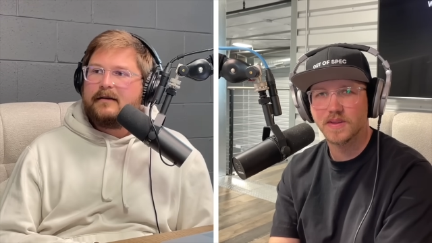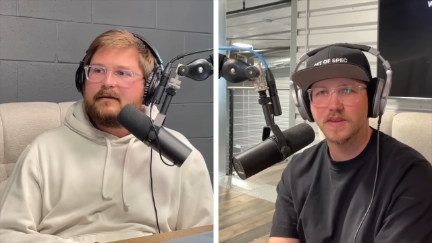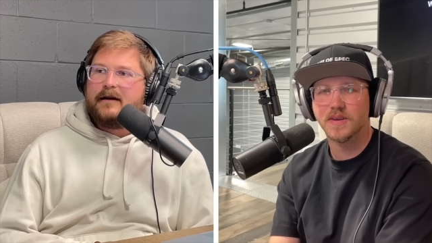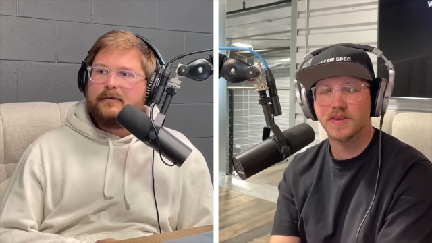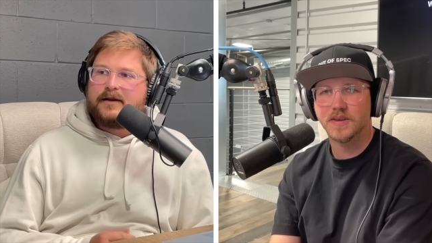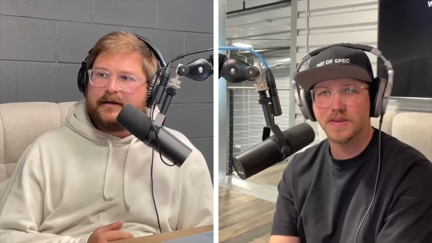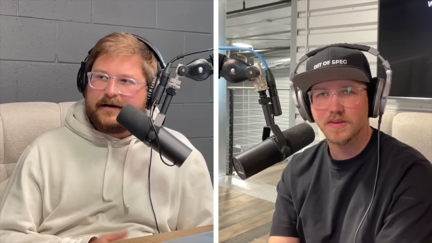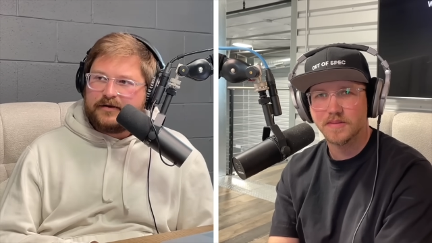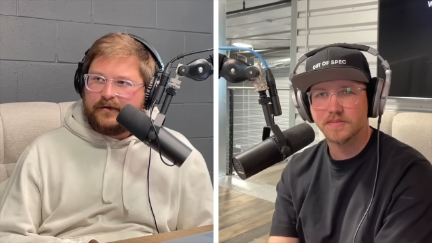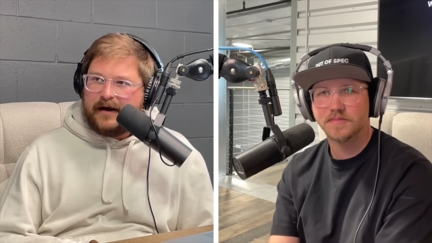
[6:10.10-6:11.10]
Speaker 1: Okay, with
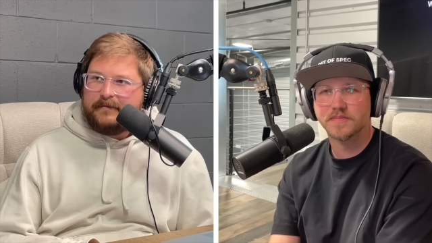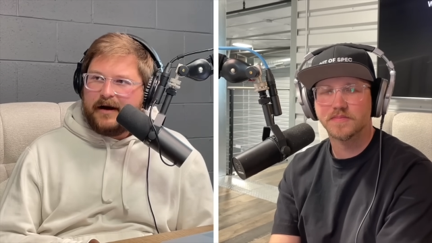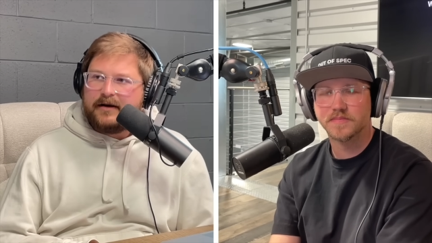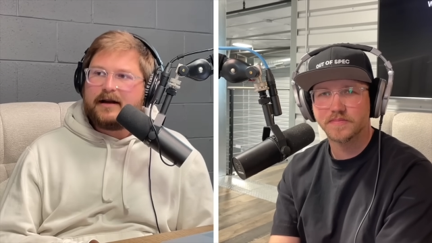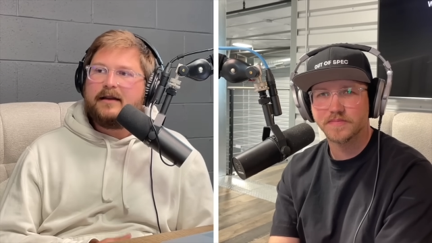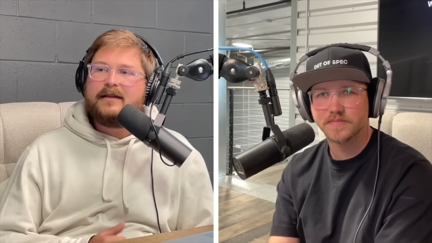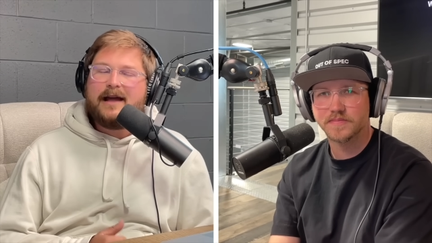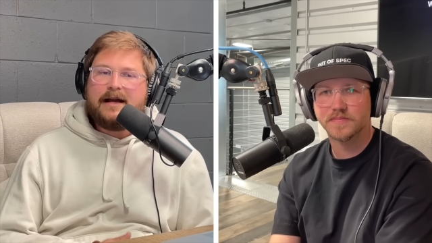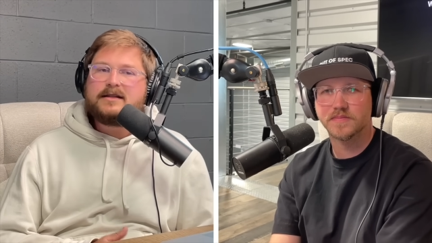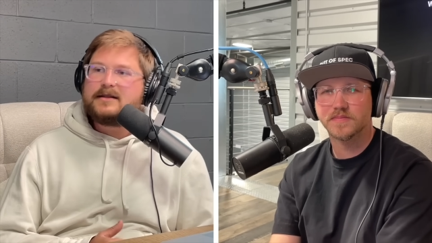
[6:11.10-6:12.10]
Electrify America, they
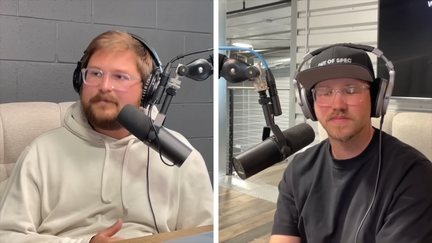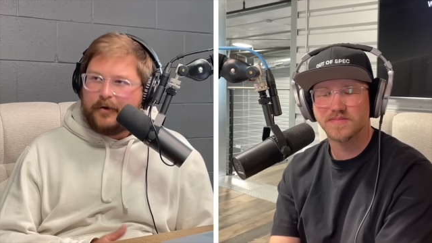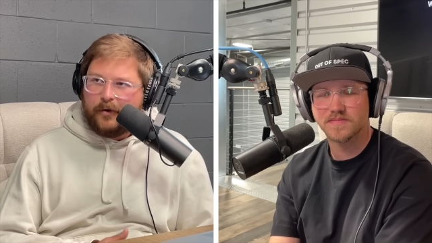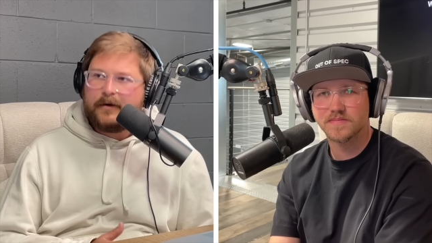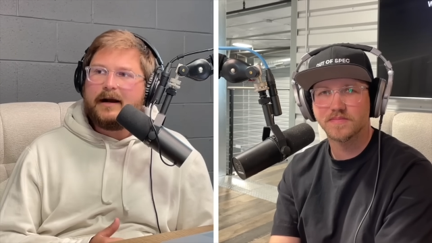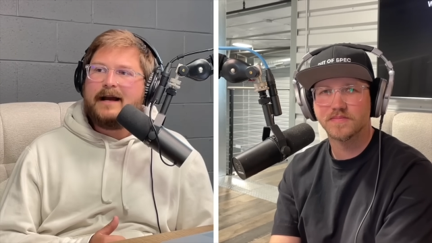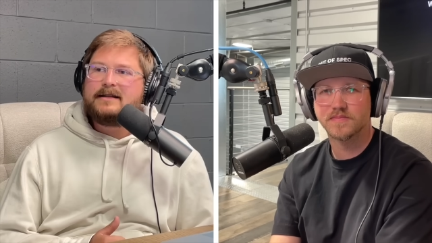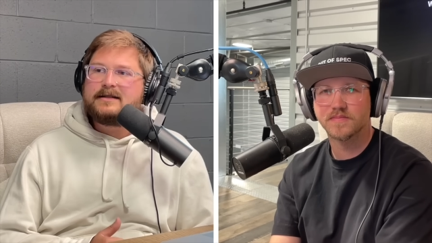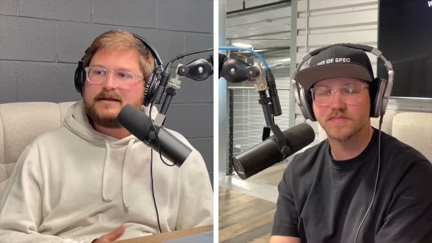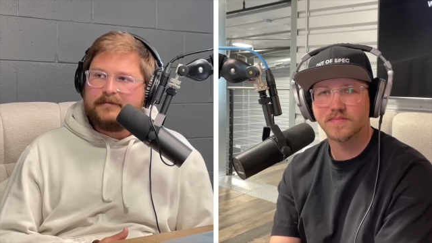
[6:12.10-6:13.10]
support a
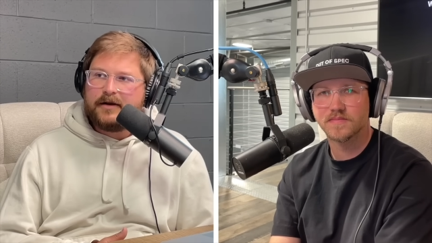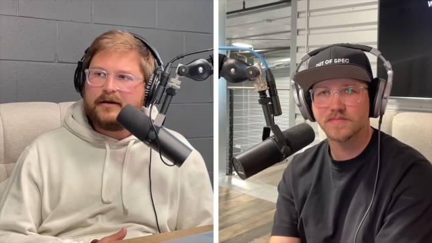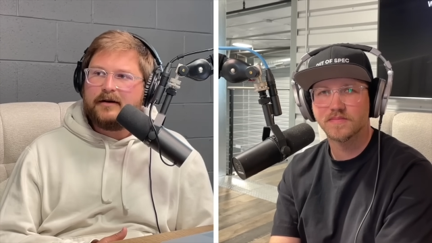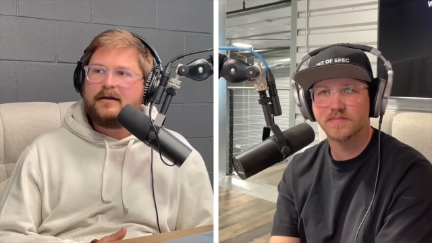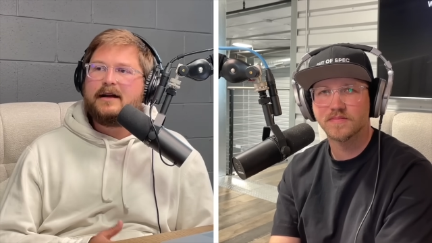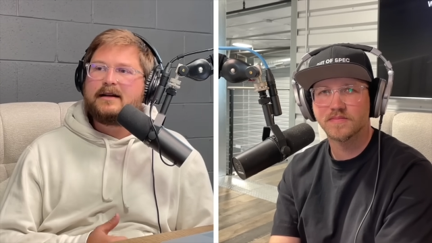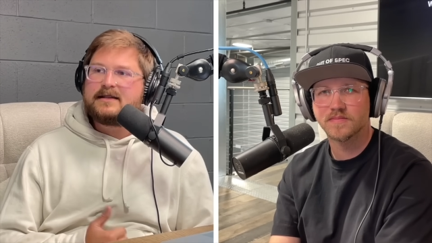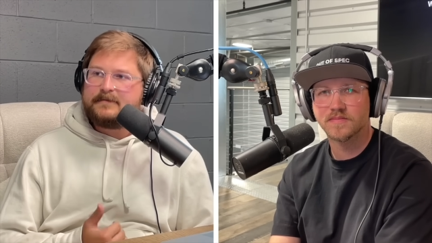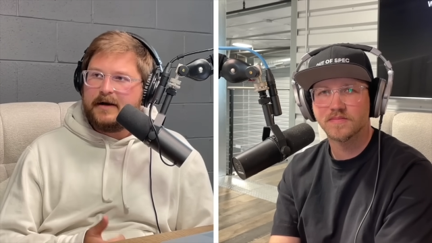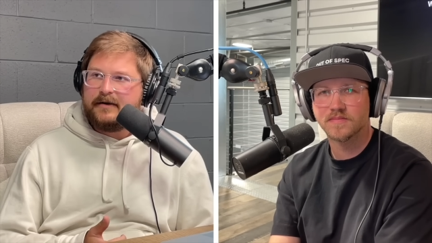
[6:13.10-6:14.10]
similar
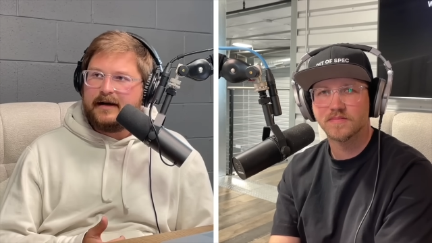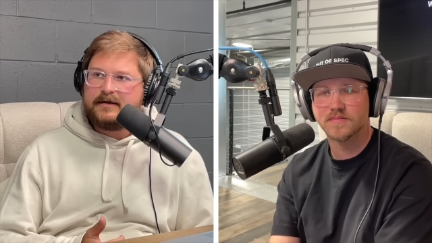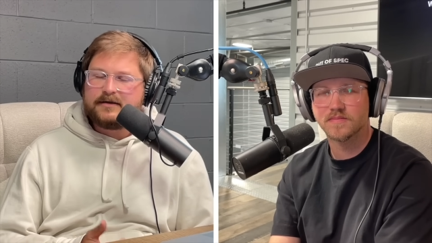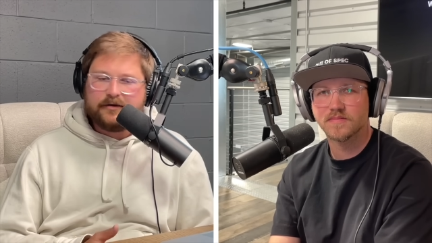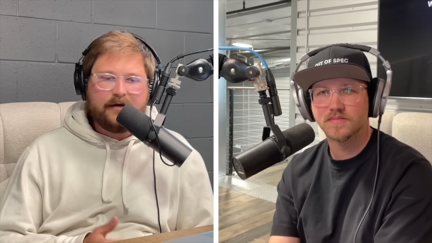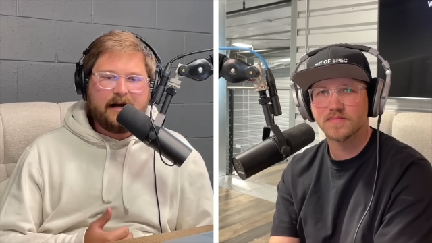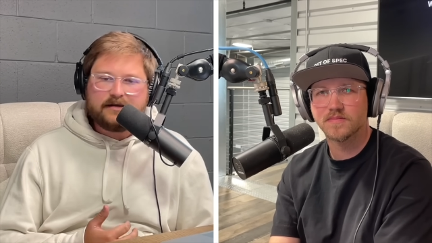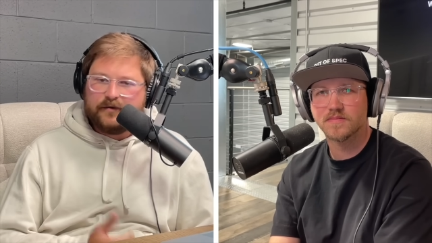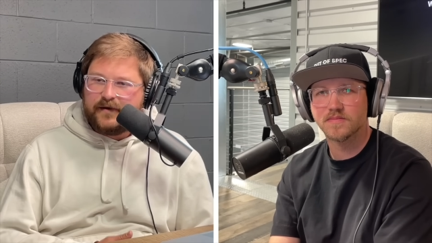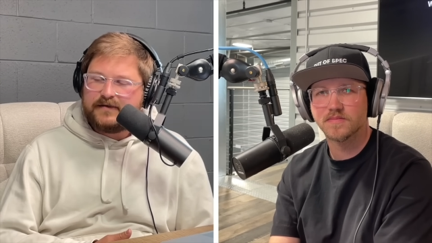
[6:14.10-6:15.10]
experience through I S O
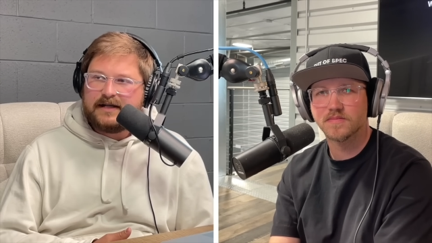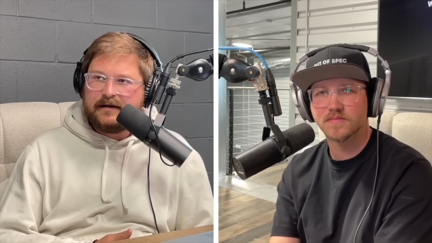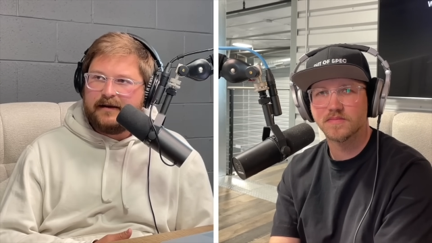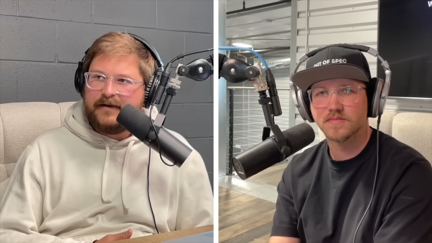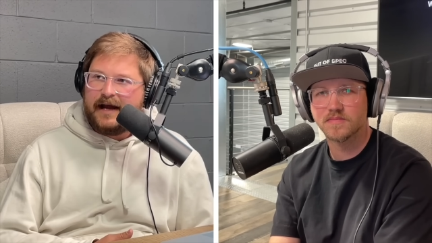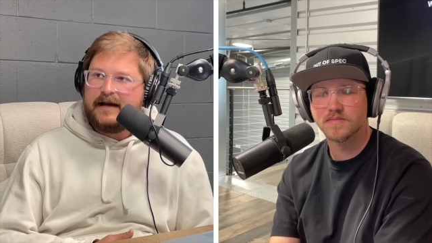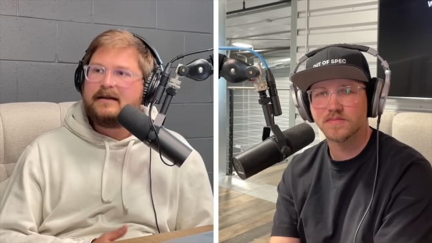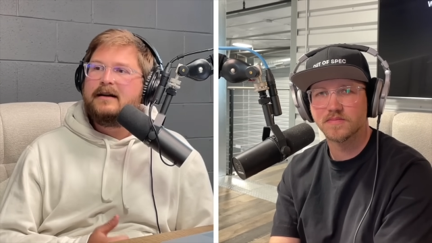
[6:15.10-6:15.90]
fifteen eleven eight